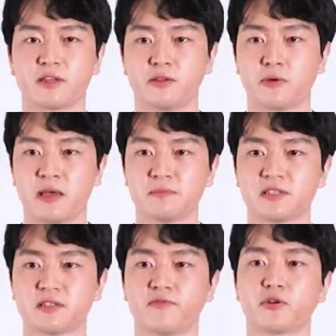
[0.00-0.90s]

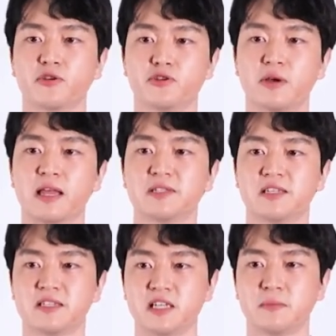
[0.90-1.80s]
kiloamps for UL
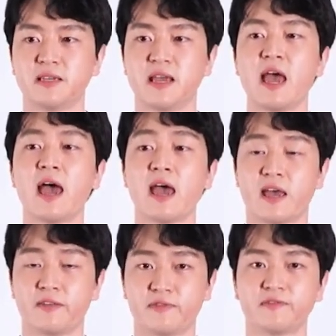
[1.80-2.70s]
MCCB
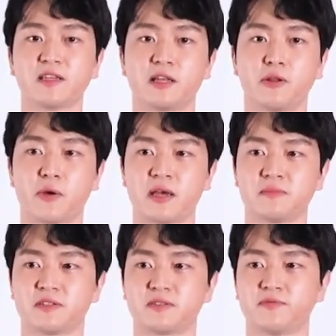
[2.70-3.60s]
and 50
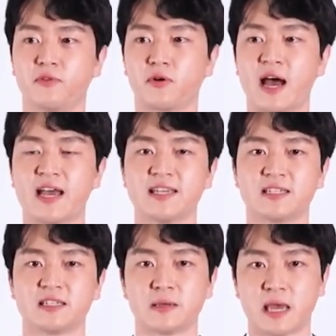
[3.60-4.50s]
kiloamps for
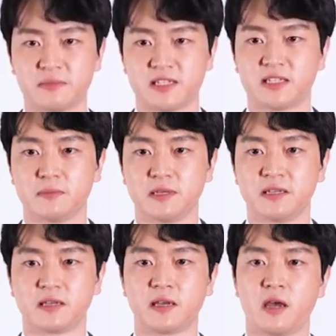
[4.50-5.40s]
IEC MCCB,
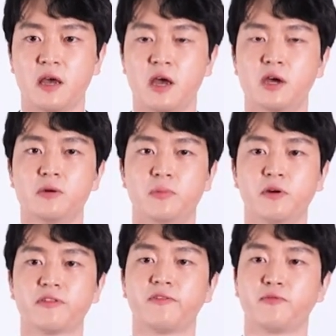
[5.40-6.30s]

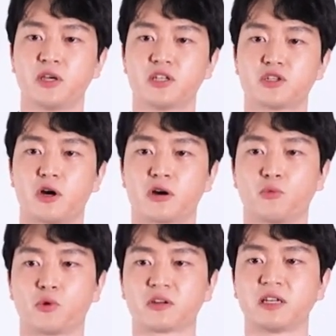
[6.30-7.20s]
both of which are
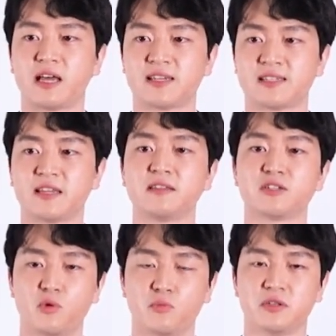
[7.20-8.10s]
world-class at
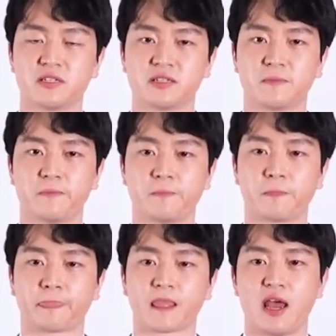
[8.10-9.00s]
this moment.
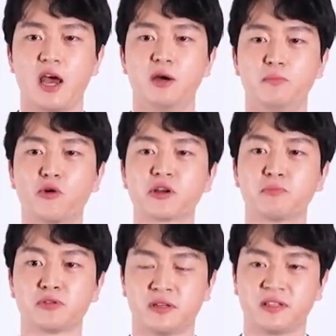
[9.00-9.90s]
More
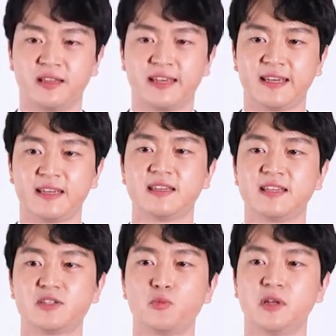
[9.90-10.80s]
importantly,
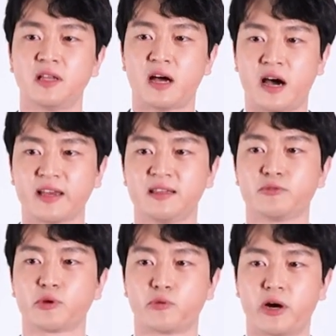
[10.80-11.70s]
this will
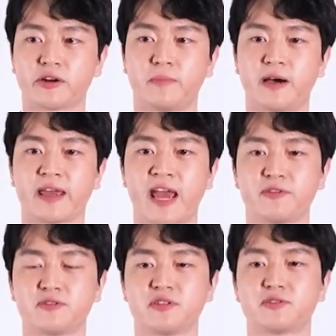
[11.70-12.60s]
highly required by
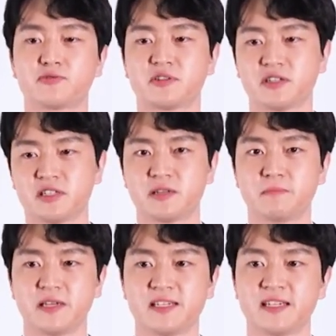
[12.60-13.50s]
energy storage system
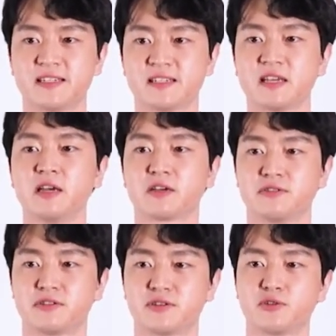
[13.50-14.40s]
business
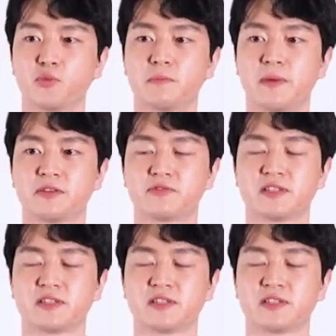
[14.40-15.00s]
concerned with battery